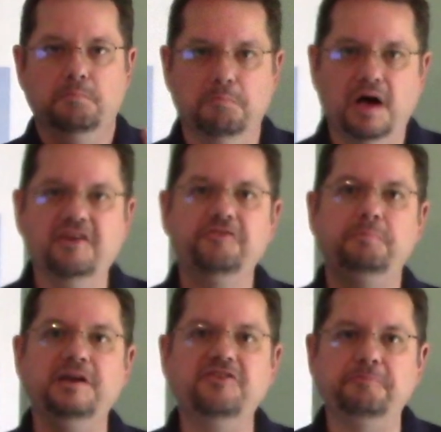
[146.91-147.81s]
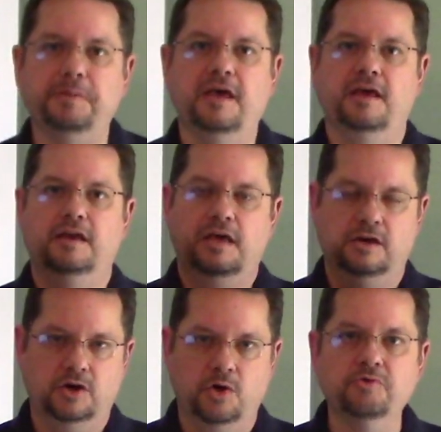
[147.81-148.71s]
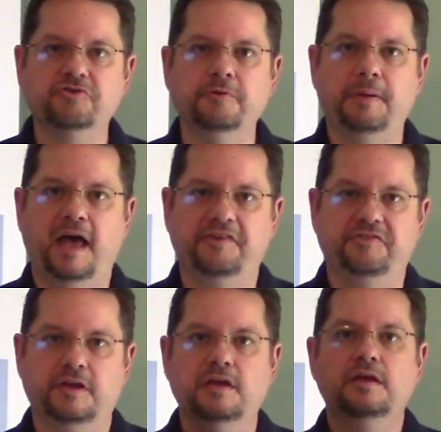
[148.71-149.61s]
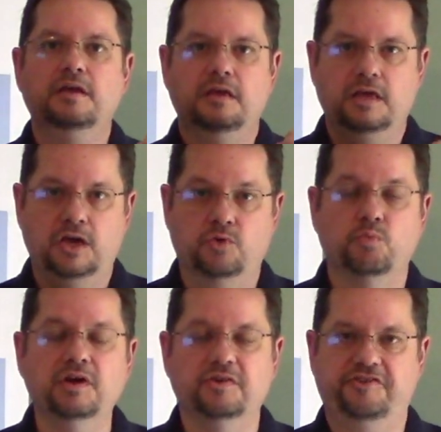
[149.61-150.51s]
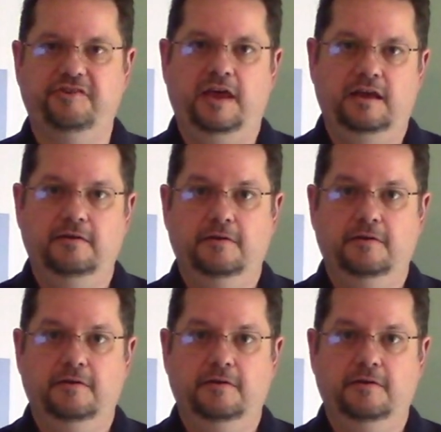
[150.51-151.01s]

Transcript: must be spent in an owner's capacity in real estate.